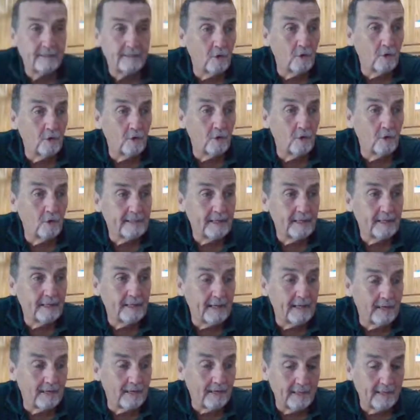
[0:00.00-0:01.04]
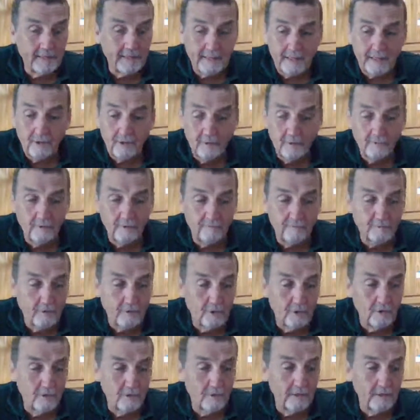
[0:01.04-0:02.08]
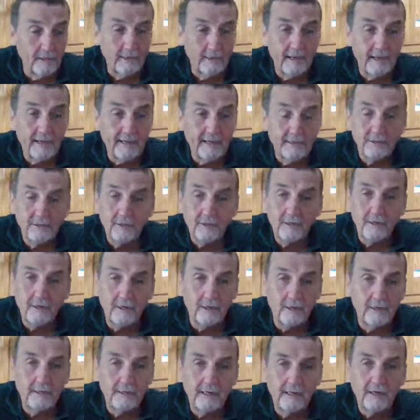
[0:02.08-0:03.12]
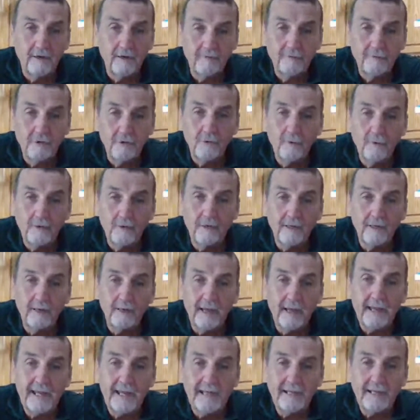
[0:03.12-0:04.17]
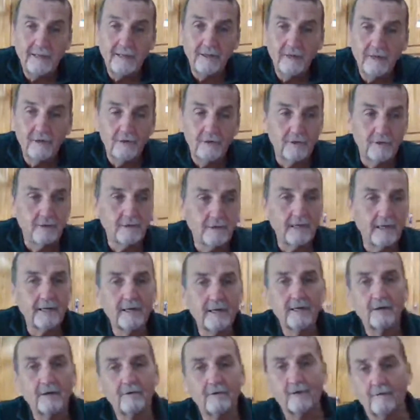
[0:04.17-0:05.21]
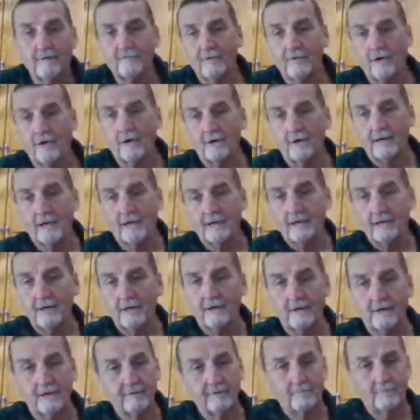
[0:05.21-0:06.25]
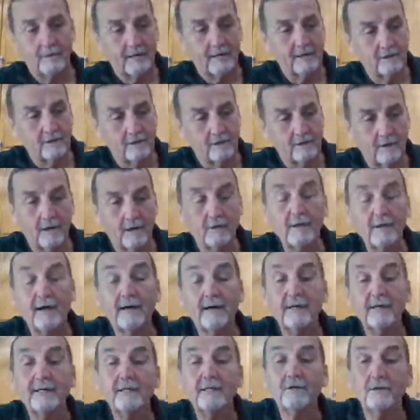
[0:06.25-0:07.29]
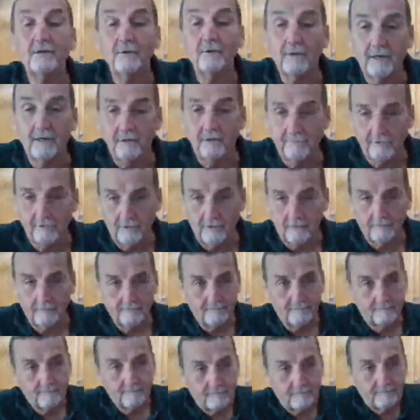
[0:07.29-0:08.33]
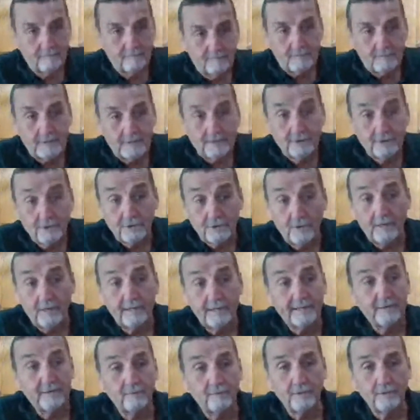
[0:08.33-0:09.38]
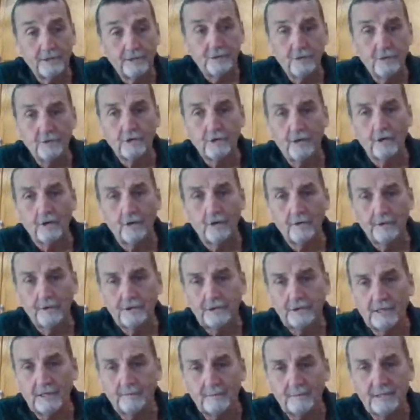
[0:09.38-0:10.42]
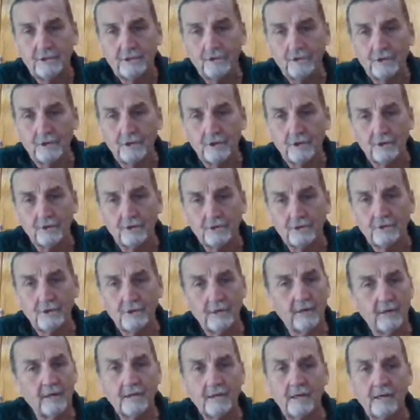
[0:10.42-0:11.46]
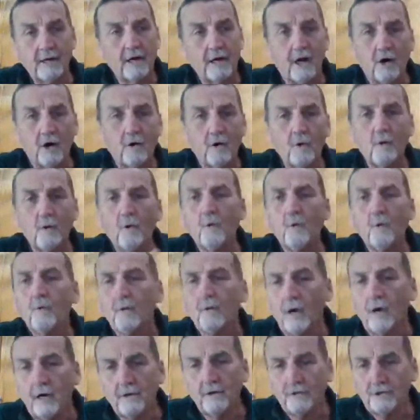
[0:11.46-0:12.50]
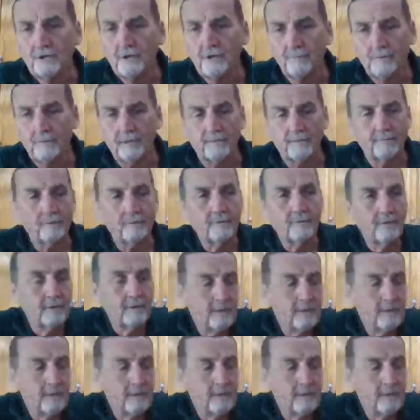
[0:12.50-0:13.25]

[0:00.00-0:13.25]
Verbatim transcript: Oh my God, I got on the phone and I hadn't done an interview in eight years. I got on the phone and I called everybody I knew. I, I need to do an interview. So I did Richard Dolan, Jimmy Church, a whole host of people.